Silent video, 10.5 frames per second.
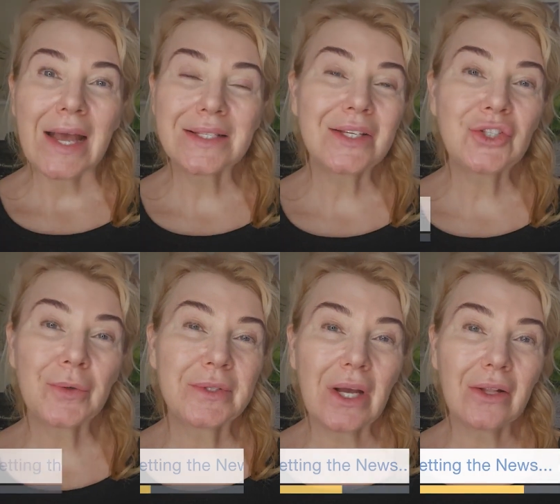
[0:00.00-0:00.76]
As a
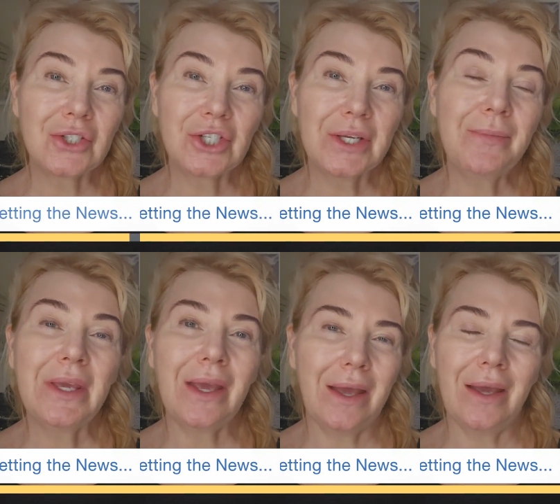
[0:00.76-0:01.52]
dermatology
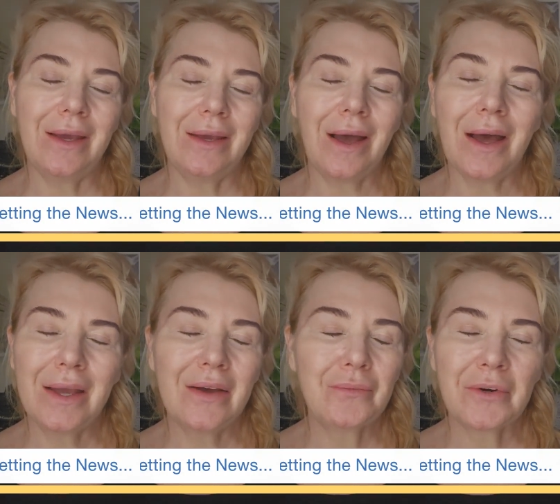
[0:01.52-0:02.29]
PA,
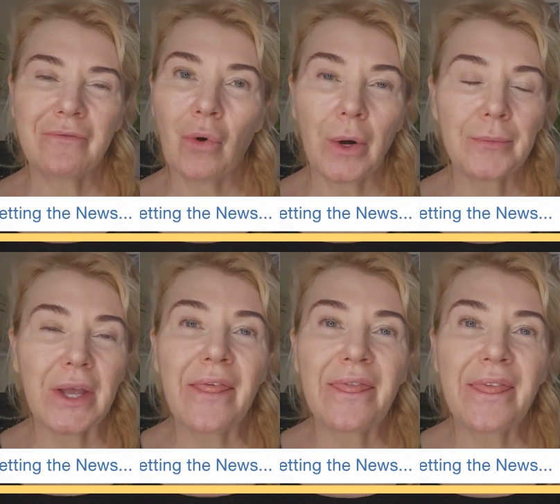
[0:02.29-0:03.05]
I have
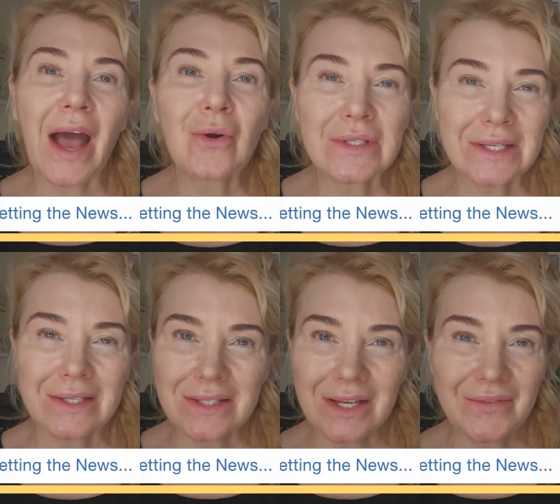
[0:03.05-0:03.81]
performed
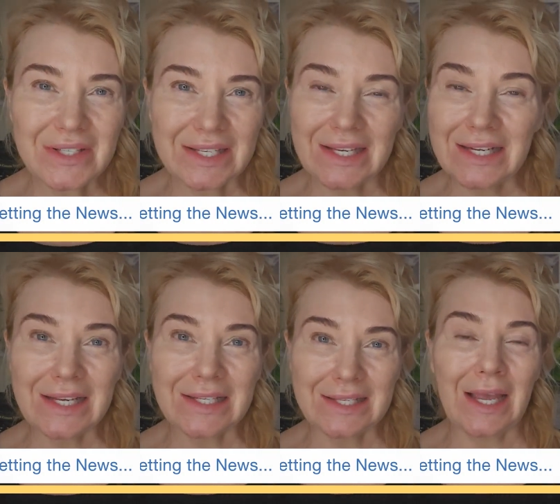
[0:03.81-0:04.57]
thousands of skin
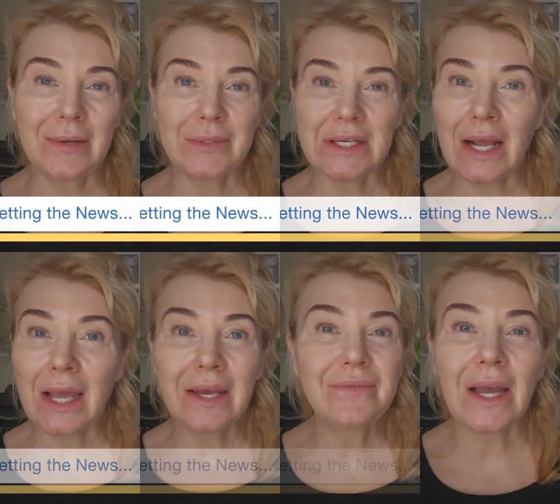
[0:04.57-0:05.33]
exams and
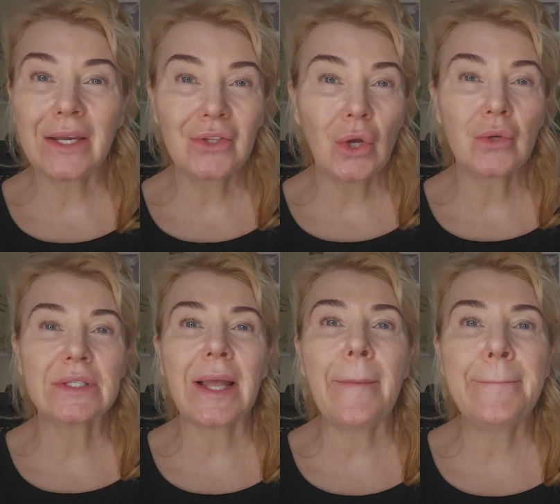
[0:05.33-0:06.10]
I have
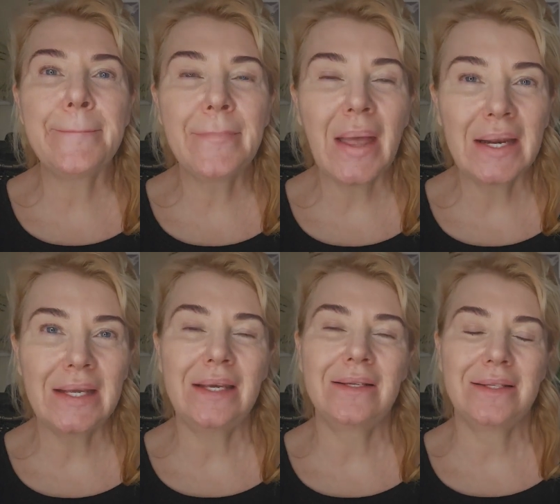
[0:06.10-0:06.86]
diagnosed
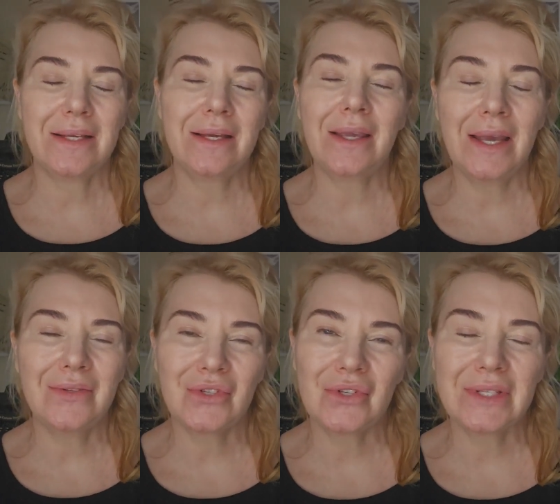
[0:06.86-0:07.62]
many skin
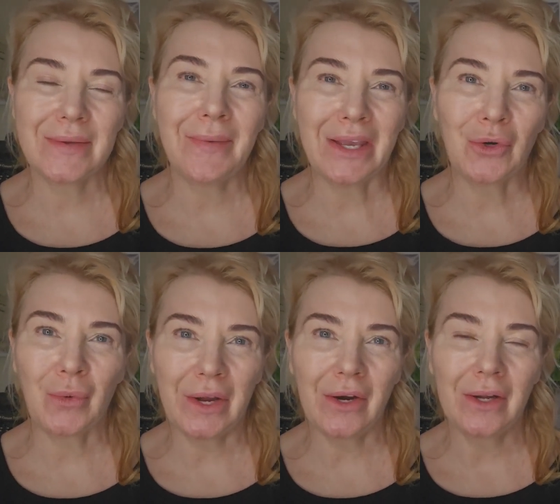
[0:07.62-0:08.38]
cancers in my
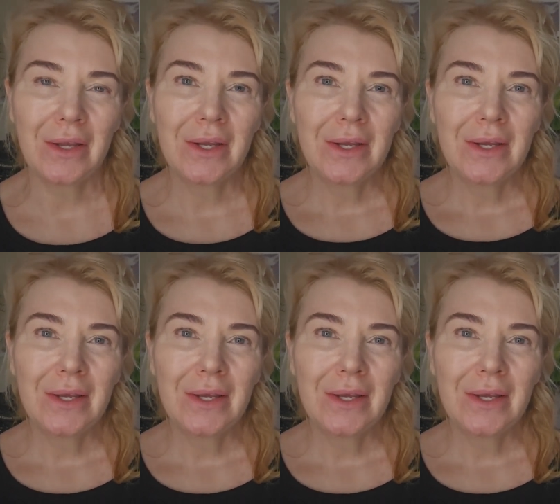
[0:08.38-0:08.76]
career.